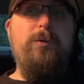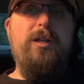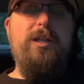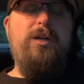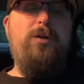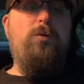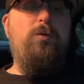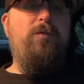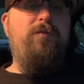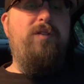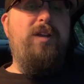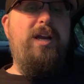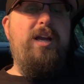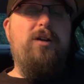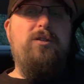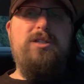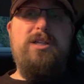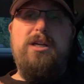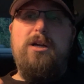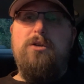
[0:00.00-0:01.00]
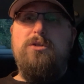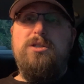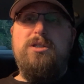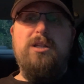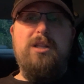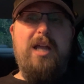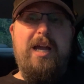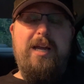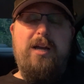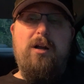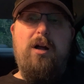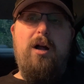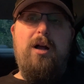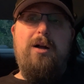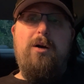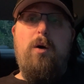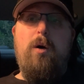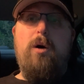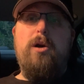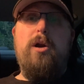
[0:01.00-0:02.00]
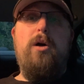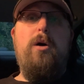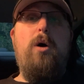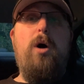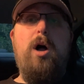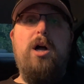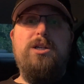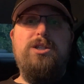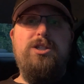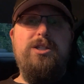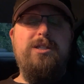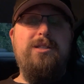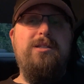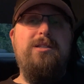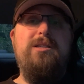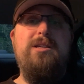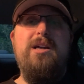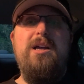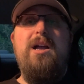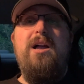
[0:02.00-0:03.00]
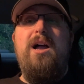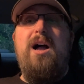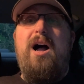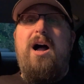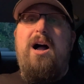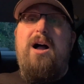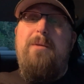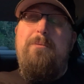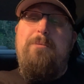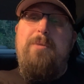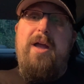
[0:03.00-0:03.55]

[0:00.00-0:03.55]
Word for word: really cool videos he goes to like uh, auto auctions uh,